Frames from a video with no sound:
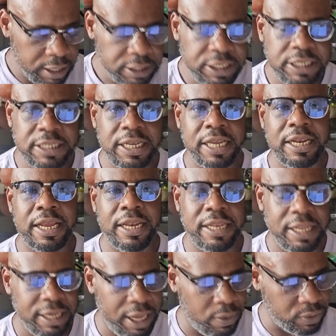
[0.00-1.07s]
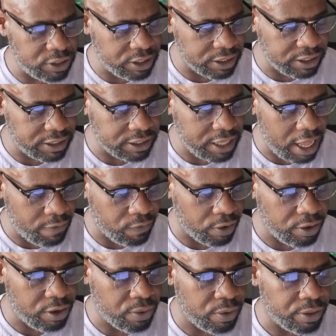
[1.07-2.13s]
She said that it was
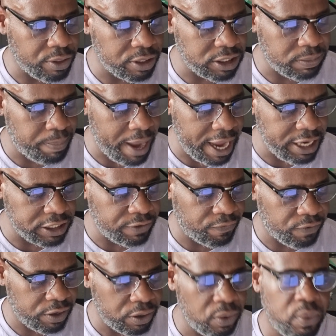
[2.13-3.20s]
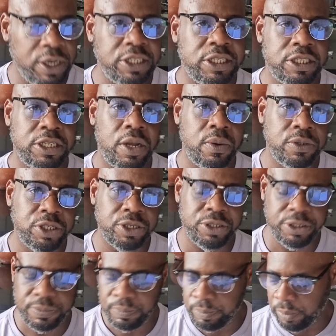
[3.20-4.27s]
discovered during the Spanish flu with
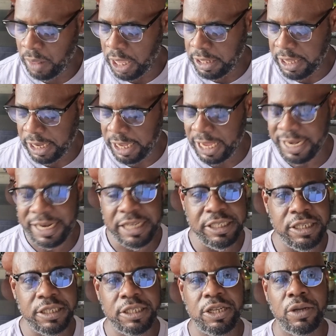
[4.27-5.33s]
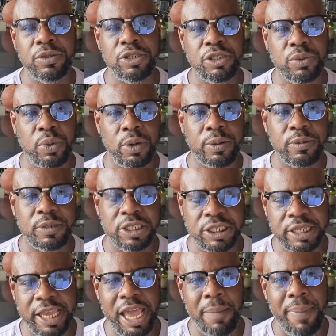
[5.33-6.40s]
soldiers. The enlisted soldiers were
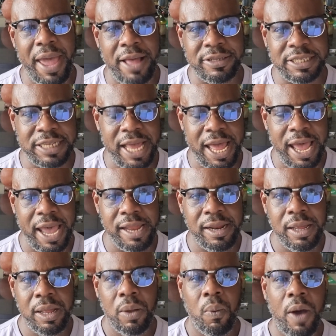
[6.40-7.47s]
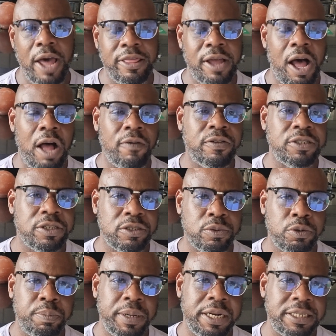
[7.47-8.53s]
just kept outside while the officers
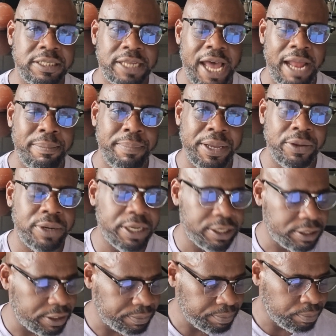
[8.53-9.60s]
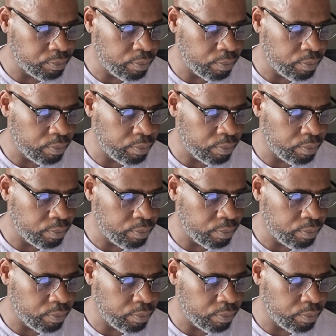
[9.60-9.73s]
were put inside buildings,